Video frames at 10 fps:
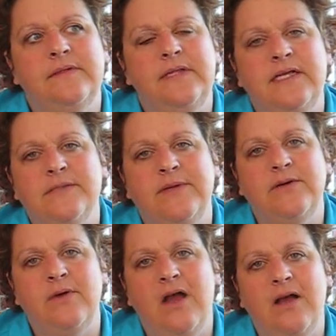things went
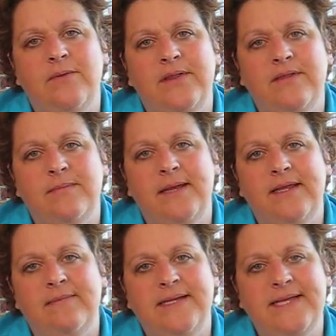awry with
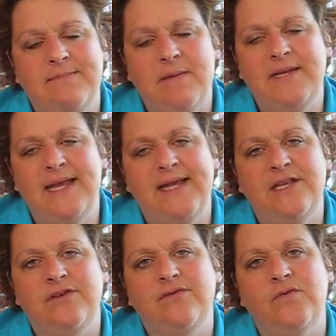mom and dad
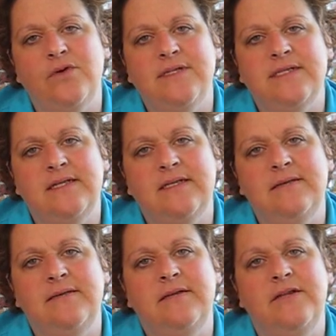getting divorced, and
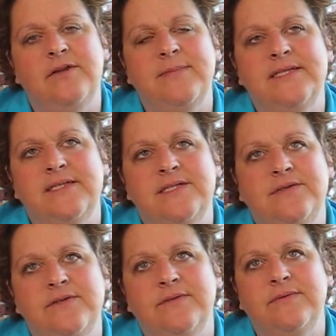you know, my
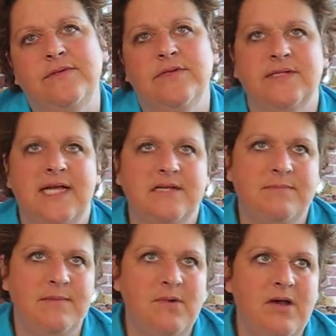sister took sides
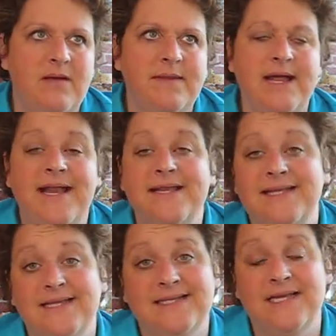with my mom, and I didn't
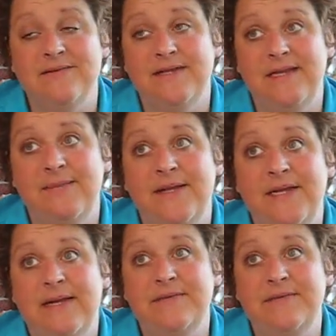take sides with anybody.